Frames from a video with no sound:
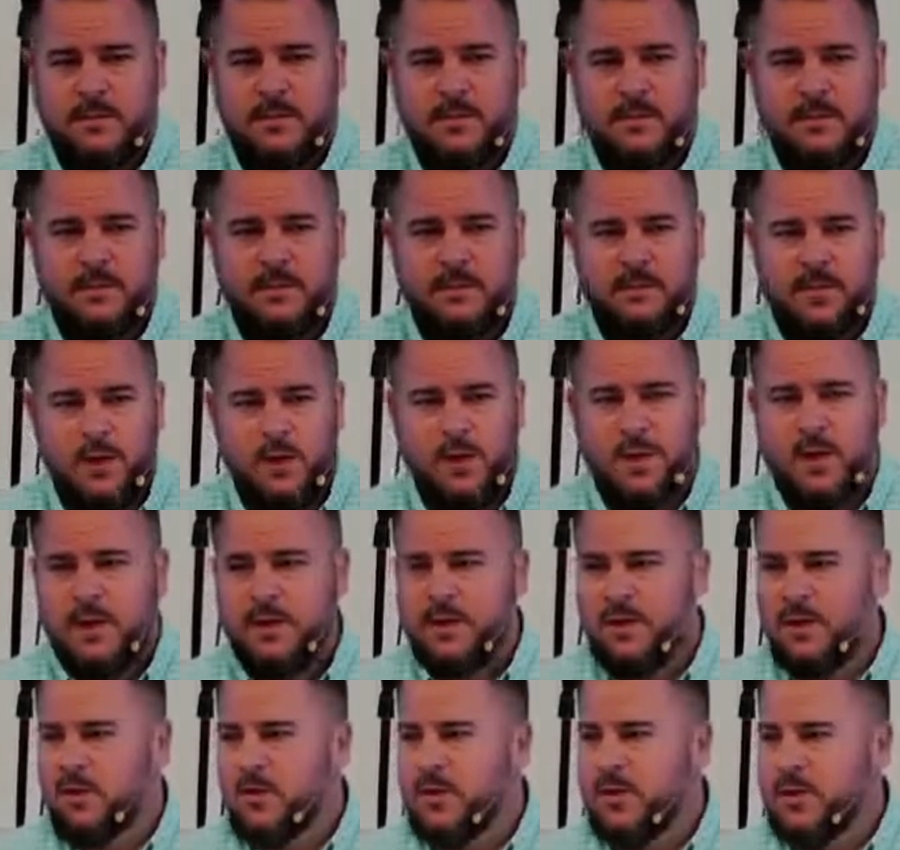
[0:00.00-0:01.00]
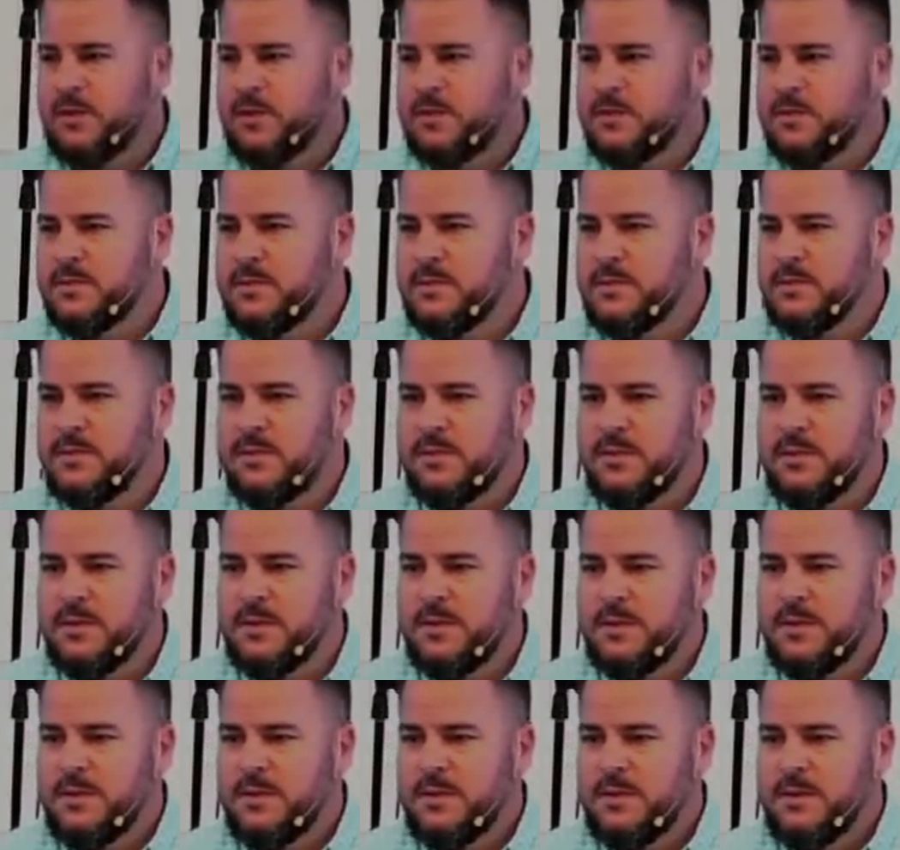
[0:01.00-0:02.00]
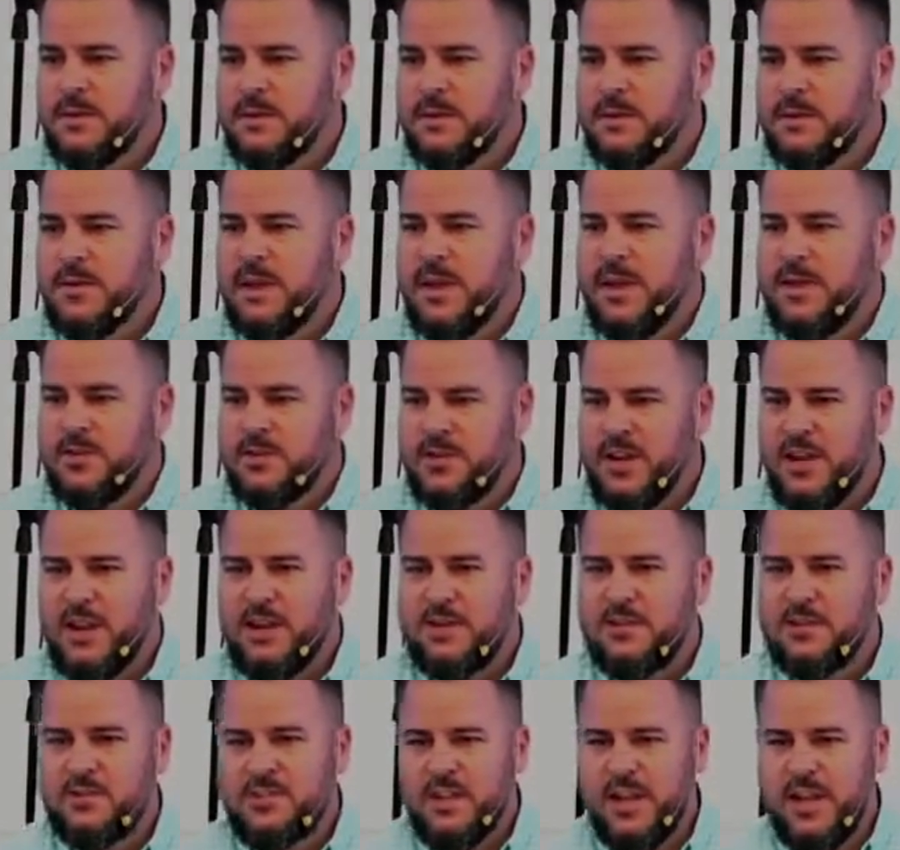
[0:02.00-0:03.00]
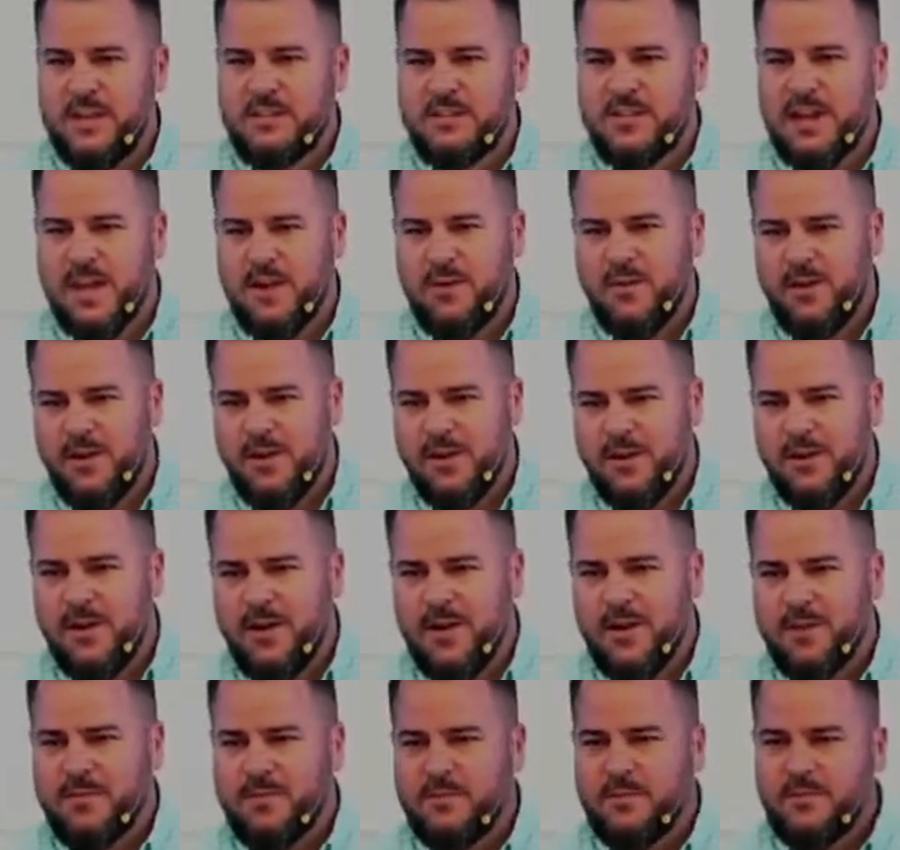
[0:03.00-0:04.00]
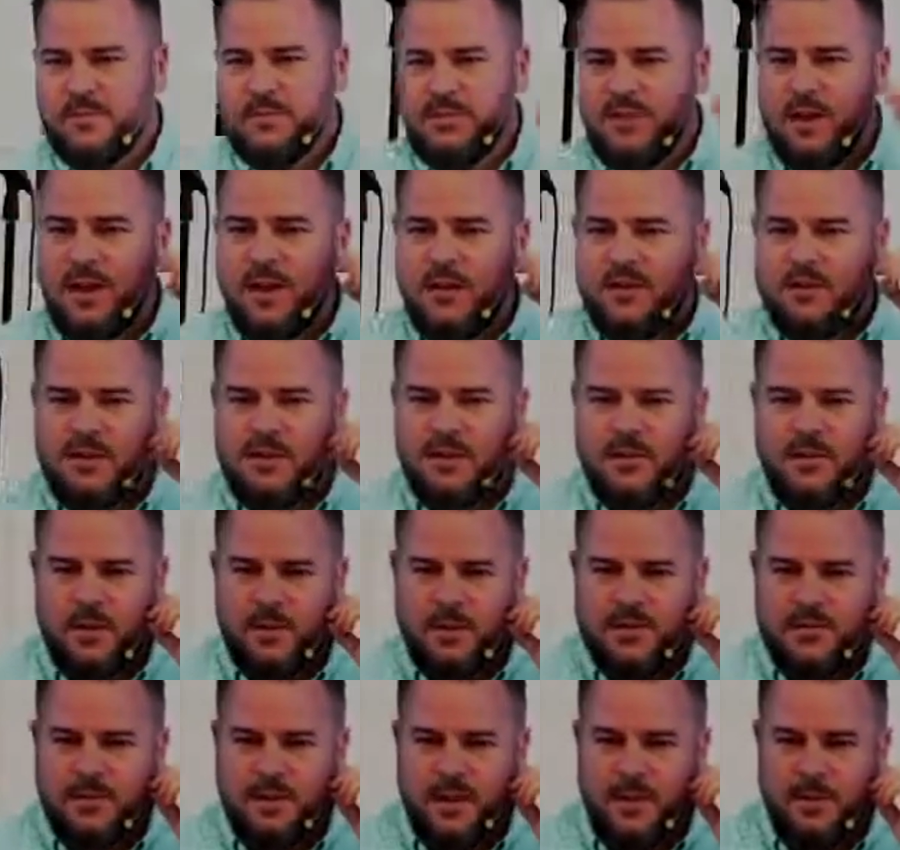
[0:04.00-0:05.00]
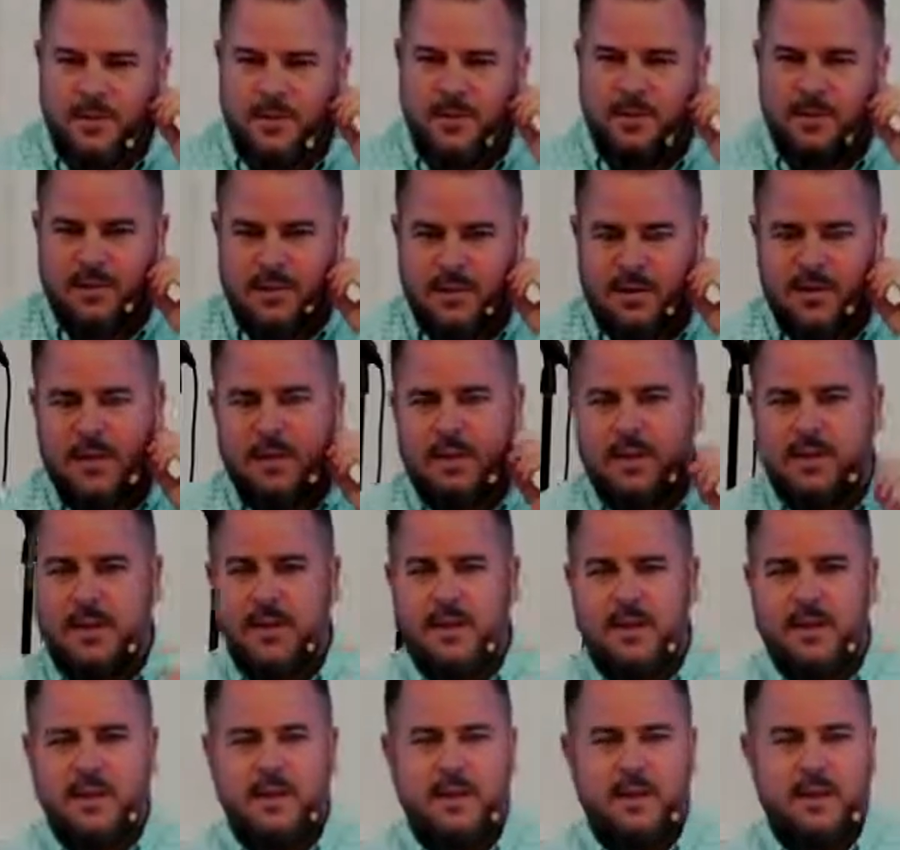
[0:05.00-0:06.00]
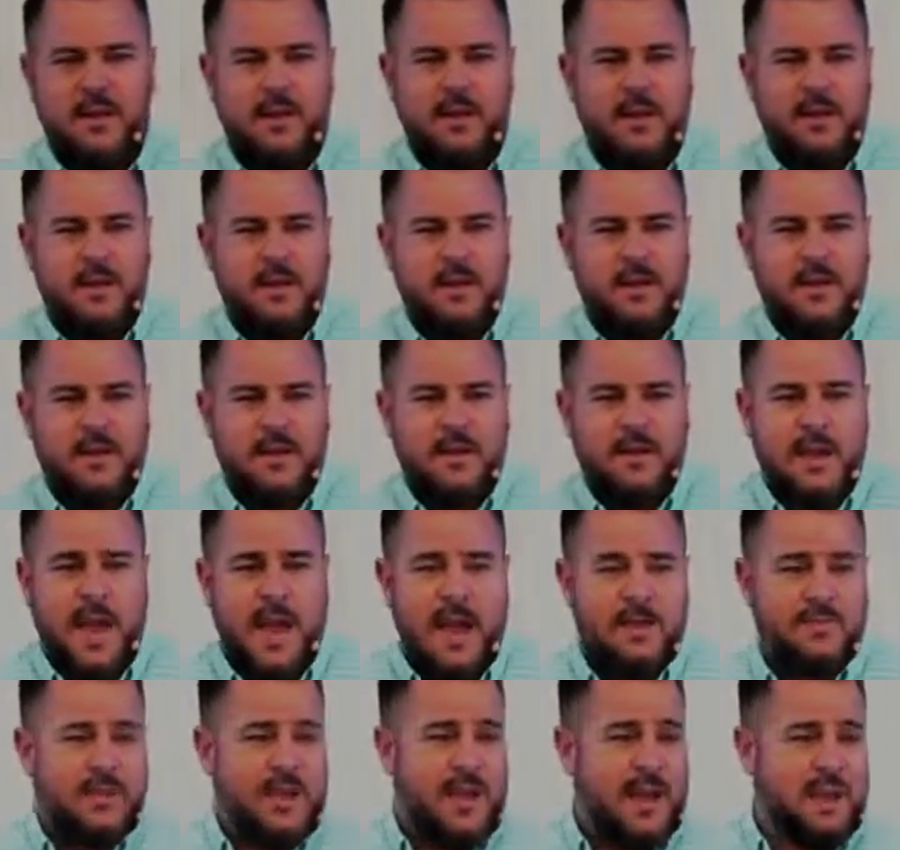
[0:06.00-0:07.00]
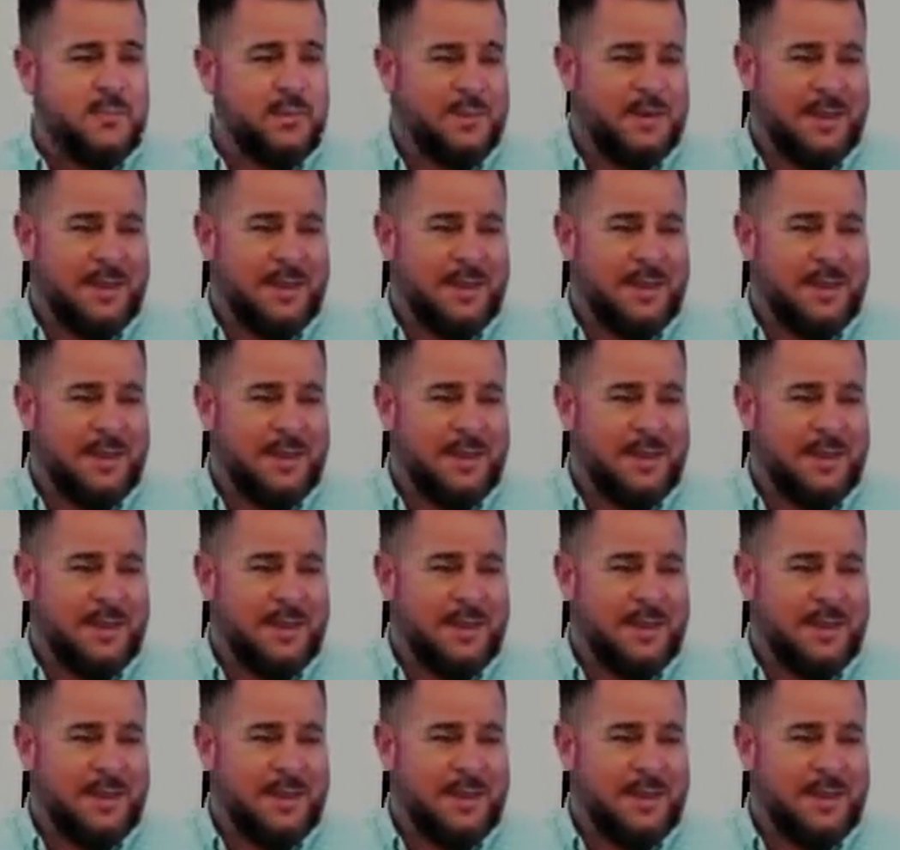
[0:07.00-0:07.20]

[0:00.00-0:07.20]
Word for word: Nobody in here runs. Okay, Jade, Jade's had a runner cramp. John's had a runner's cramp. Okay, I haven't had one.